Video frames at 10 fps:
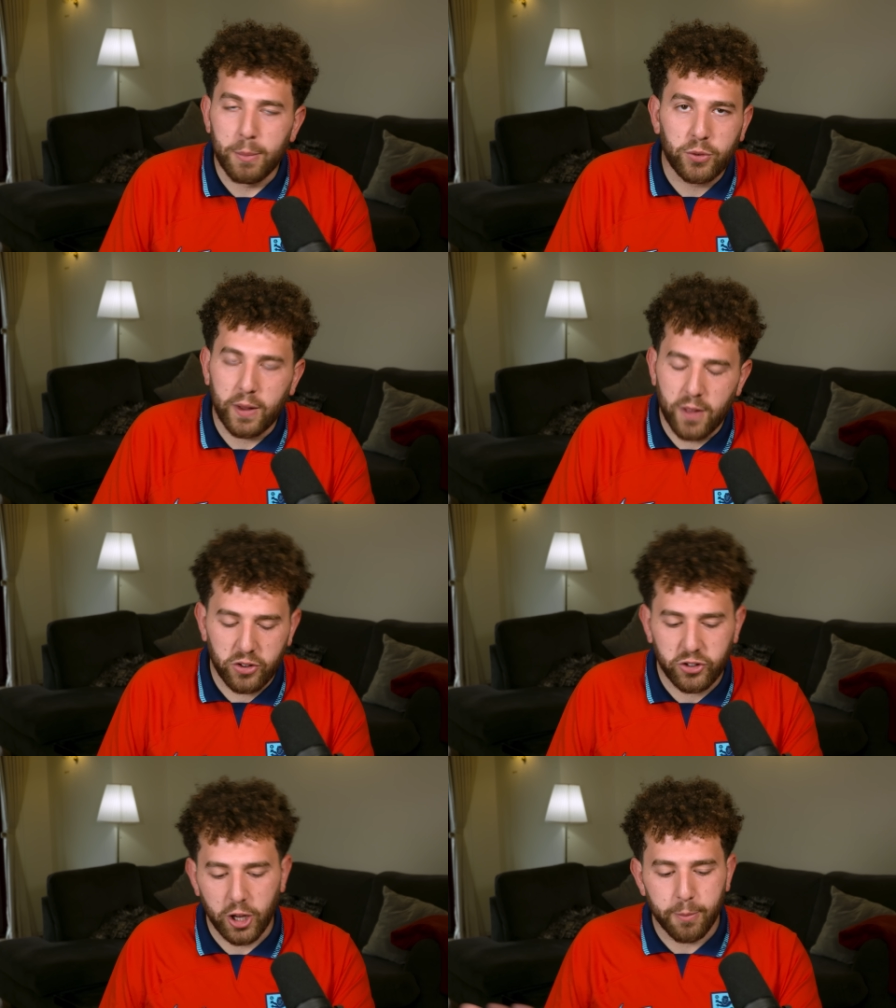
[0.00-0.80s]
between
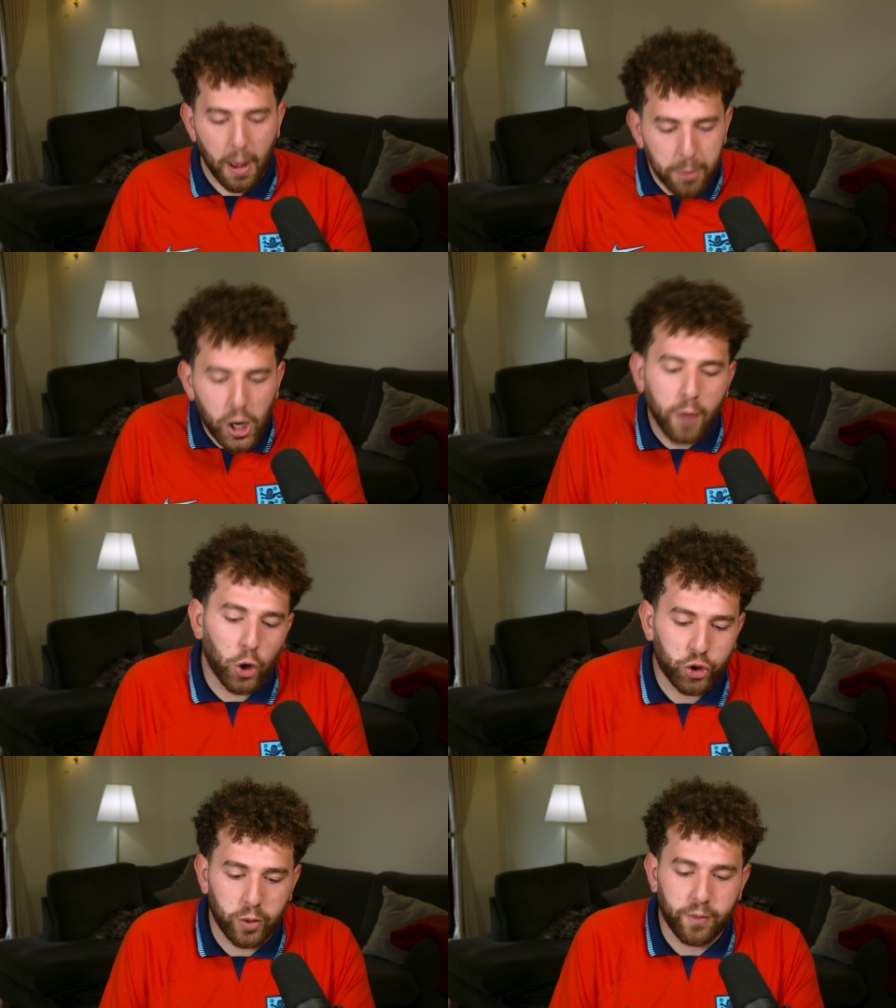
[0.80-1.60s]
those two, but I'm going to go for
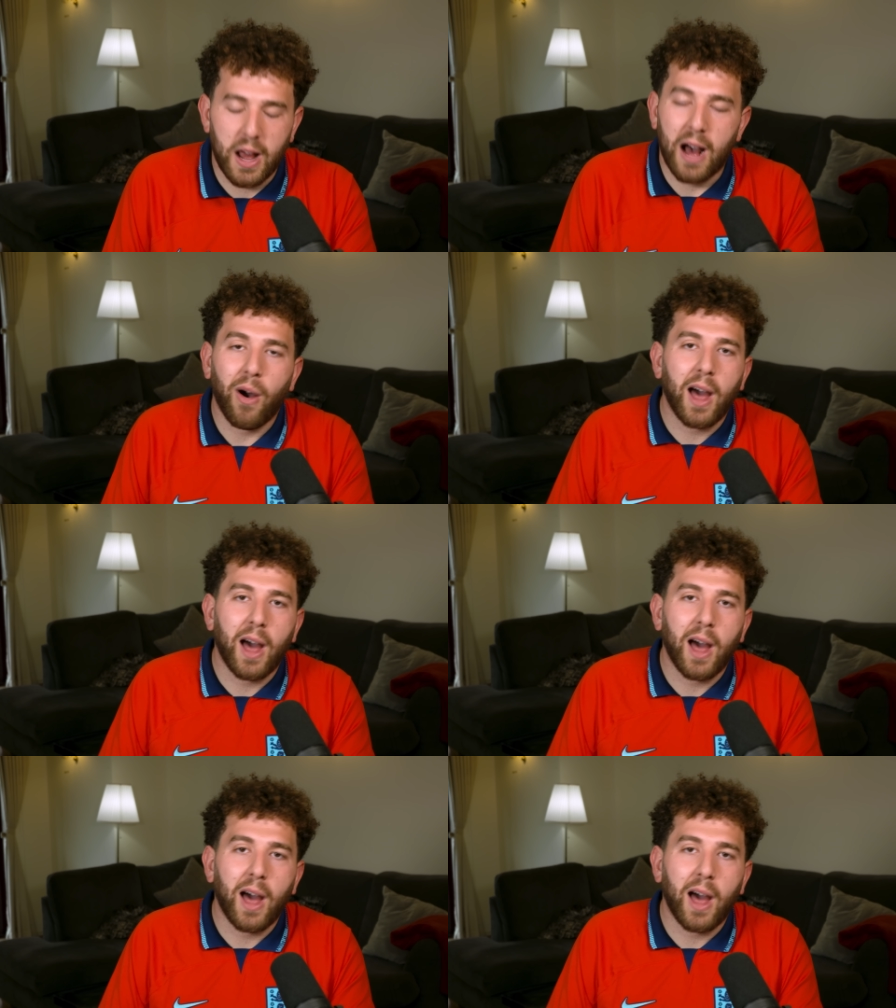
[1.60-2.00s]
Austria for now,